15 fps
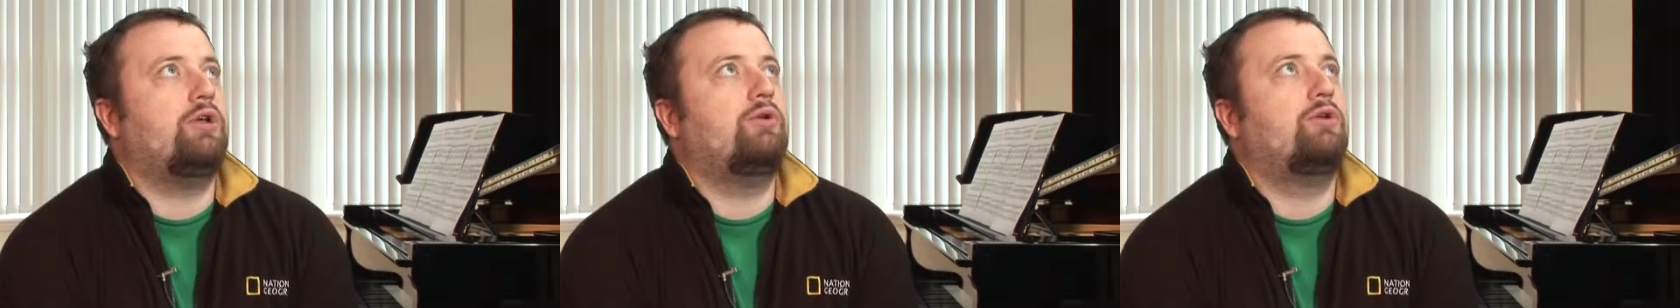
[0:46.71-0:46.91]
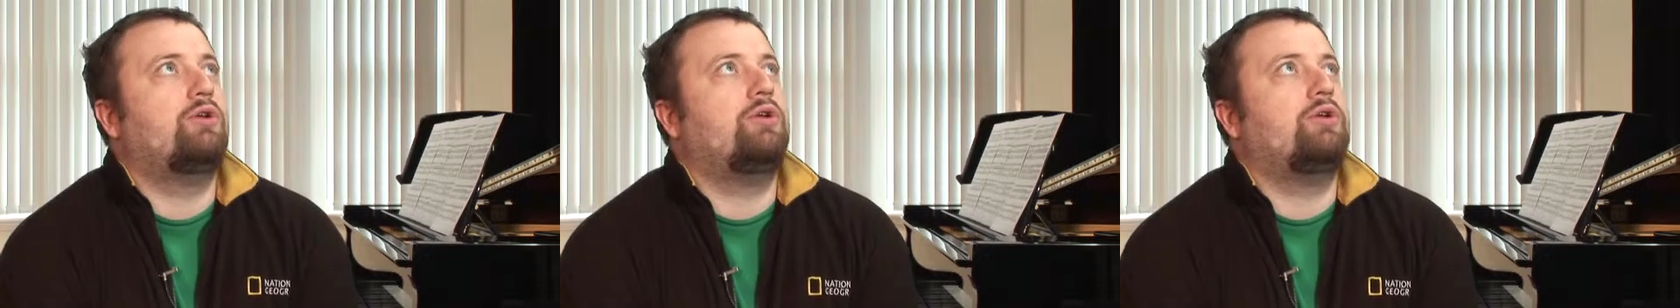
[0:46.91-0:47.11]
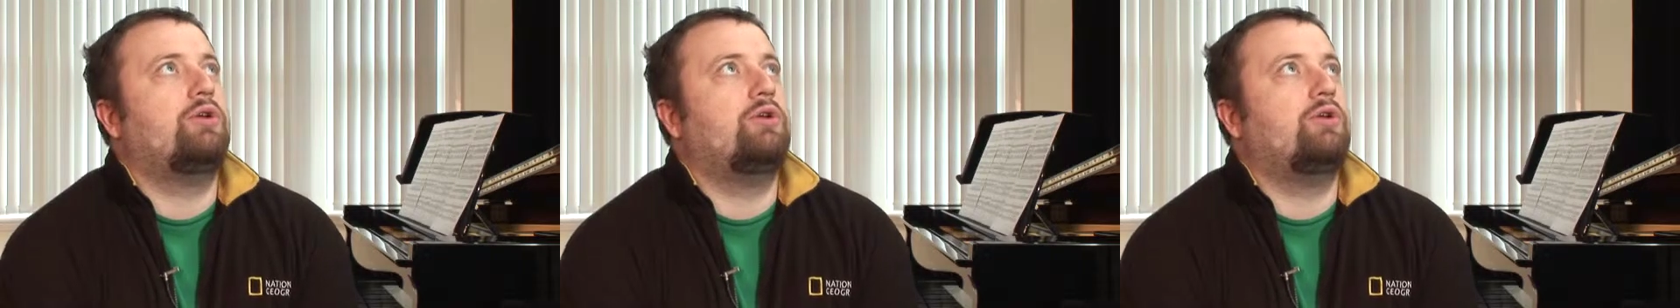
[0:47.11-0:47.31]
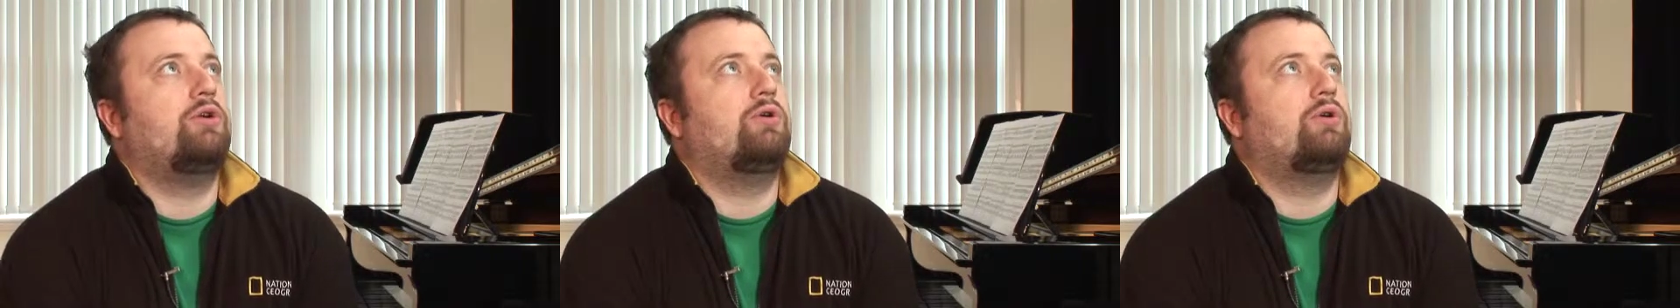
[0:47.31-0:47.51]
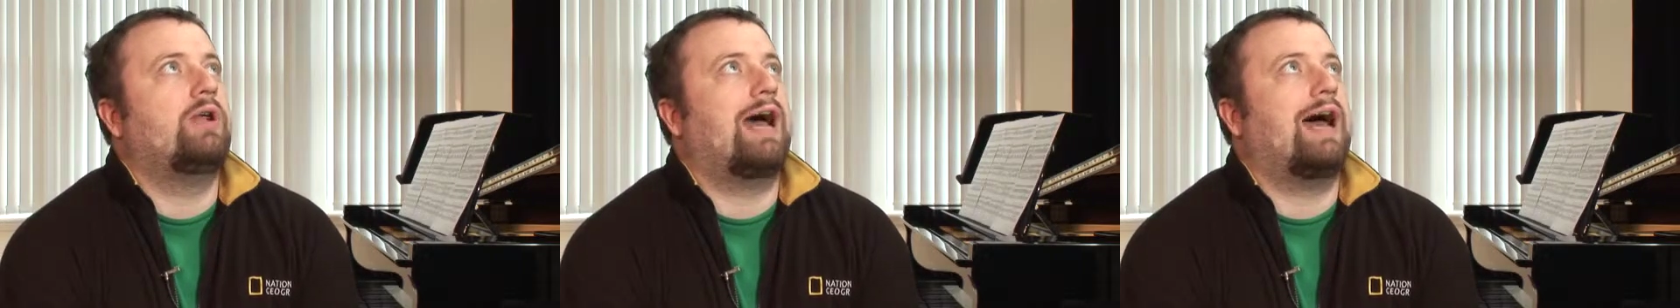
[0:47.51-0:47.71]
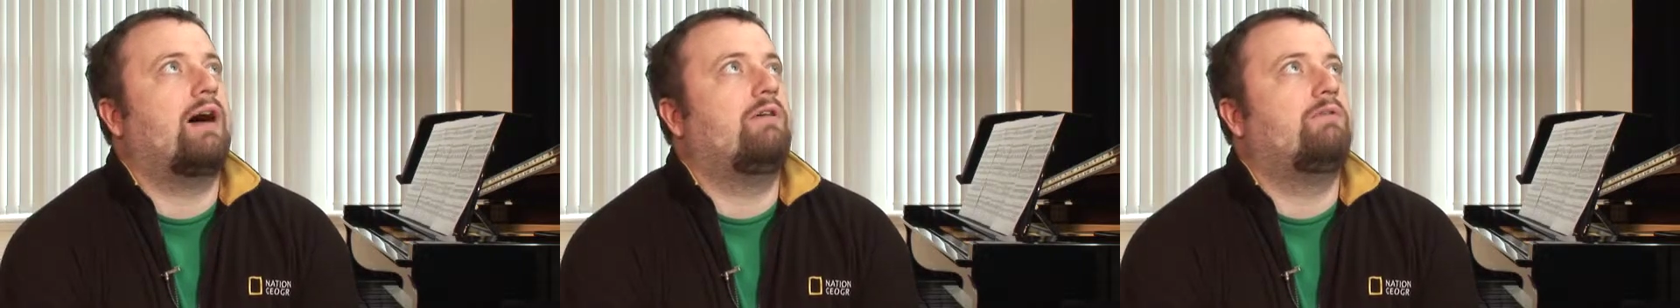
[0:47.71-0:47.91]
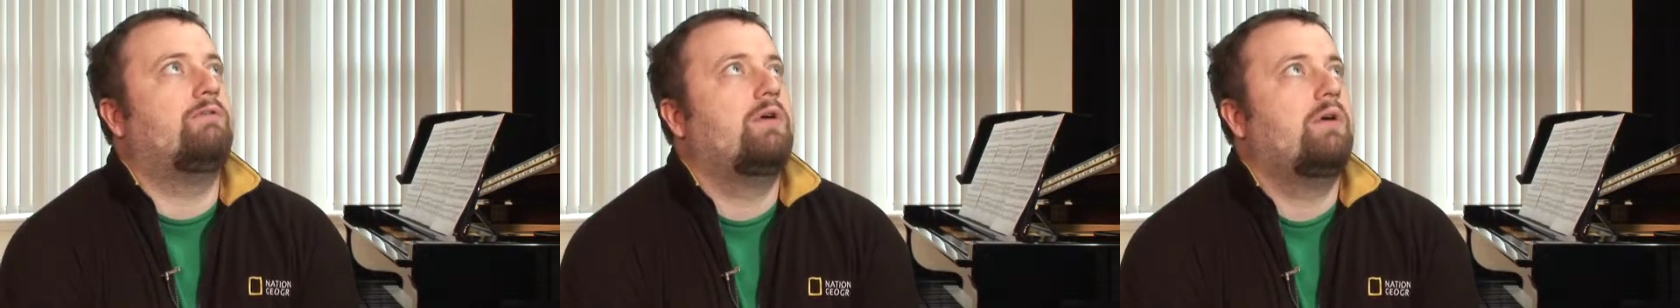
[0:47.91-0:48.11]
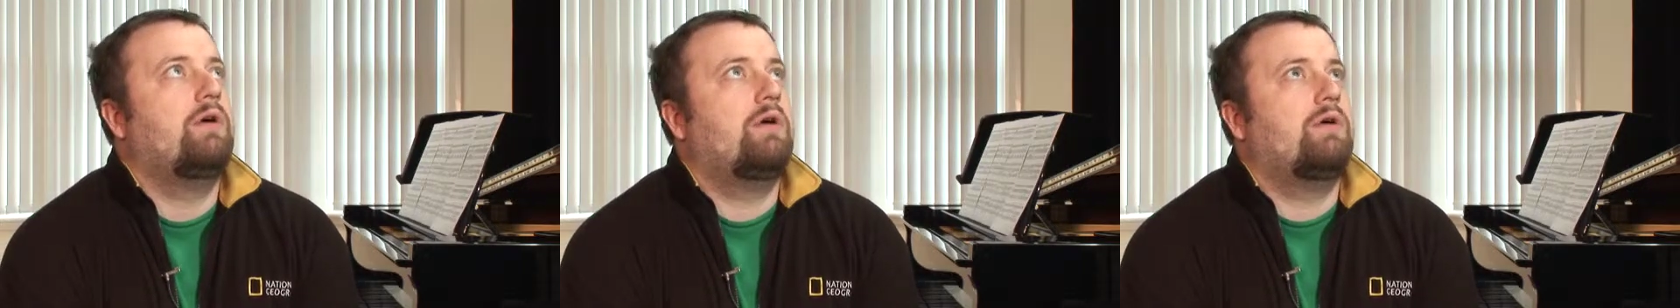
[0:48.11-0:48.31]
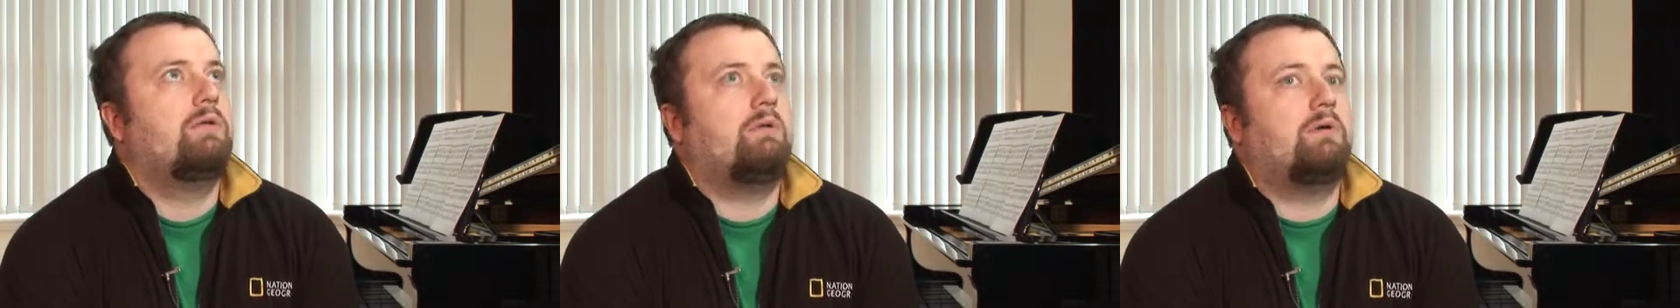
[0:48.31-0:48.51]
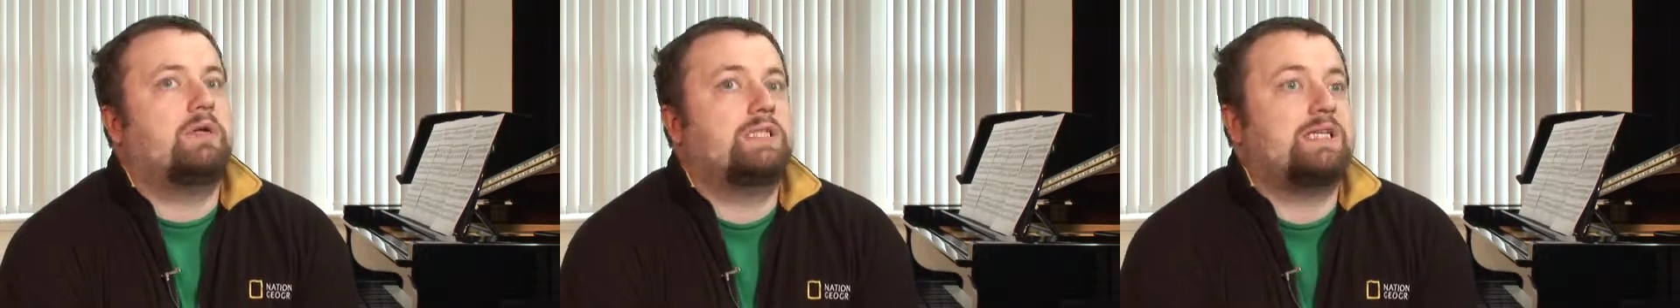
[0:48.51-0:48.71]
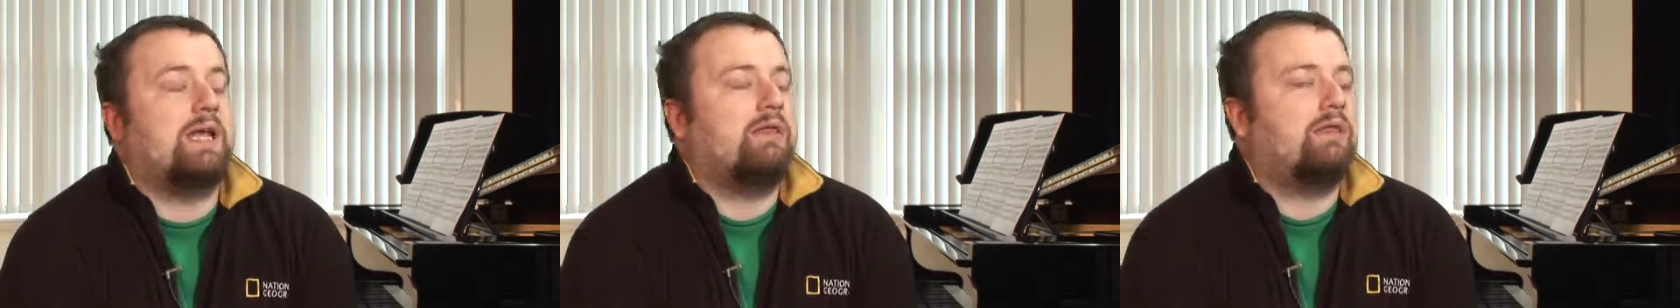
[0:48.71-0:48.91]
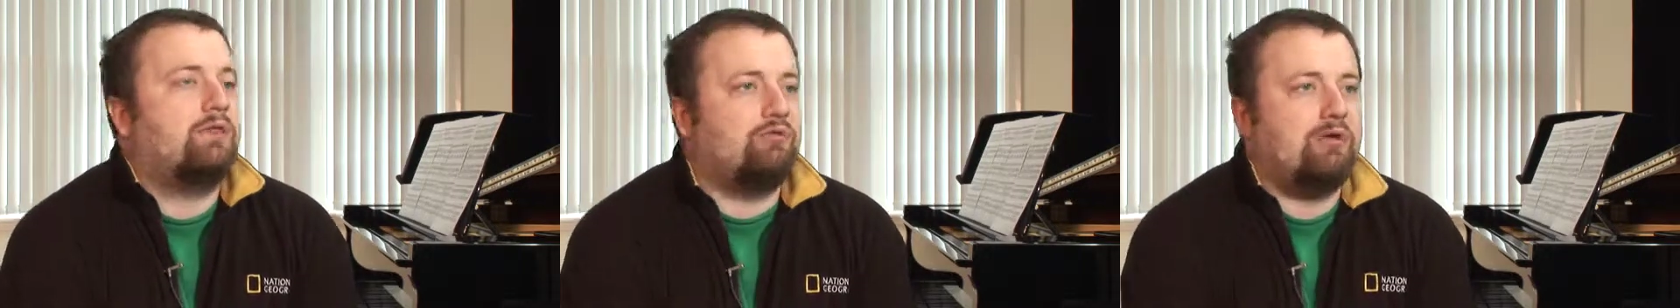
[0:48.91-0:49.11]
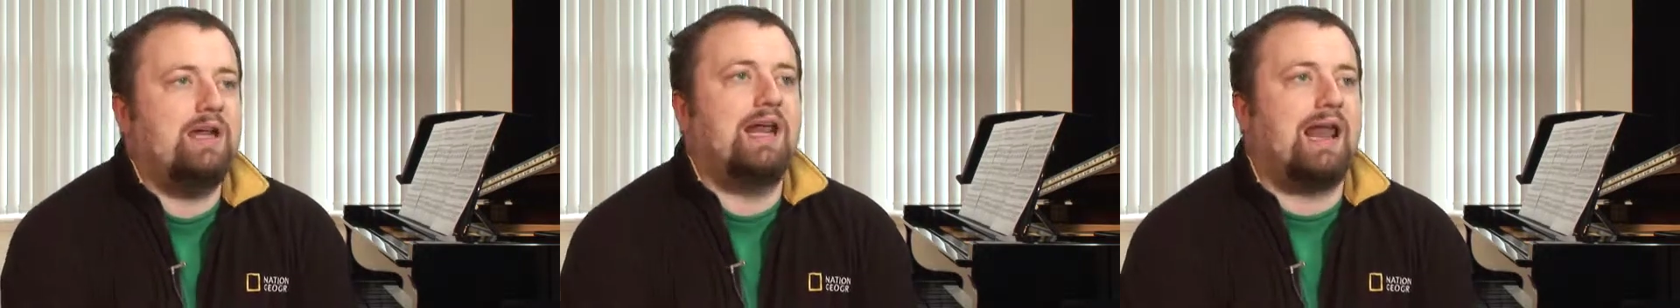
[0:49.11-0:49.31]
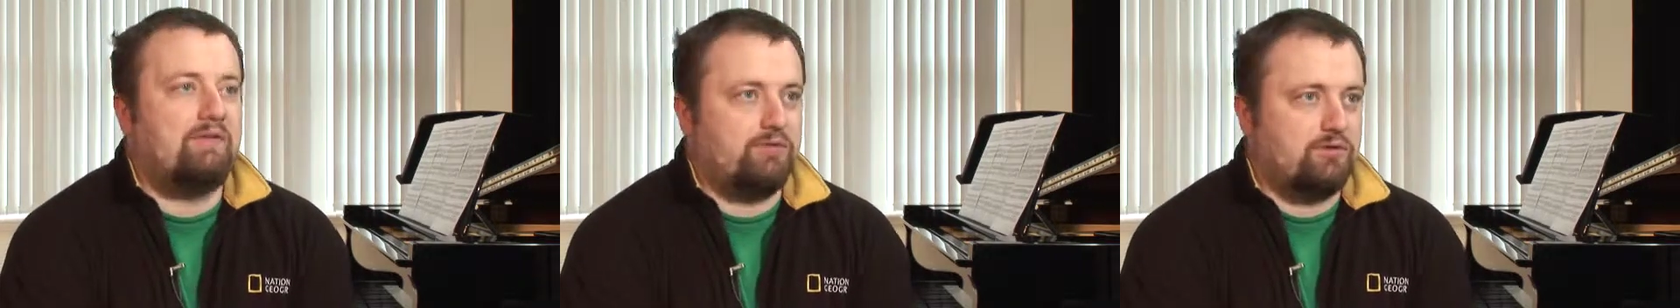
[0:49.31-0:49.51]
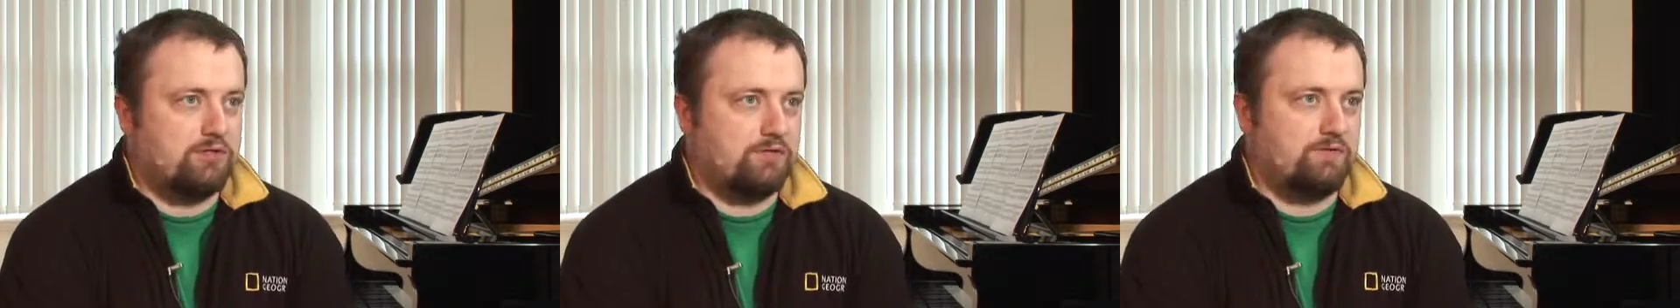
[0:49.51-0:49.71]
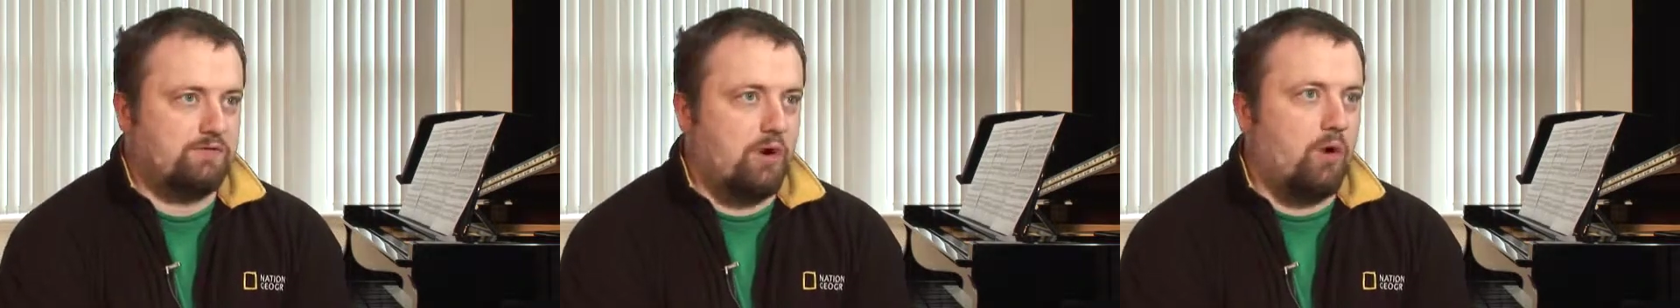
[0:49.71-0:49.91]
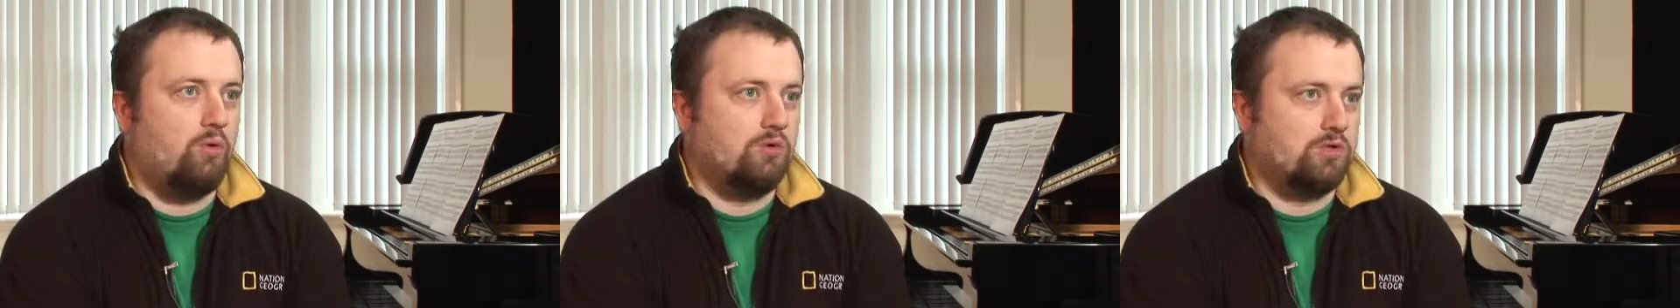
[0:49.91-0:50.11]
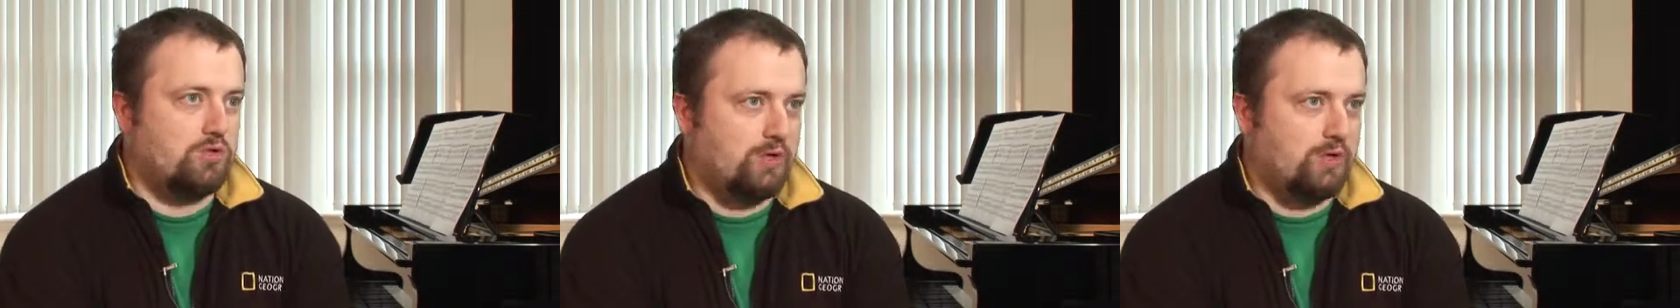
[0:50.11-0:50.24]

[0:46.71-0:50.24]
you can have, say, 3 levels of goals.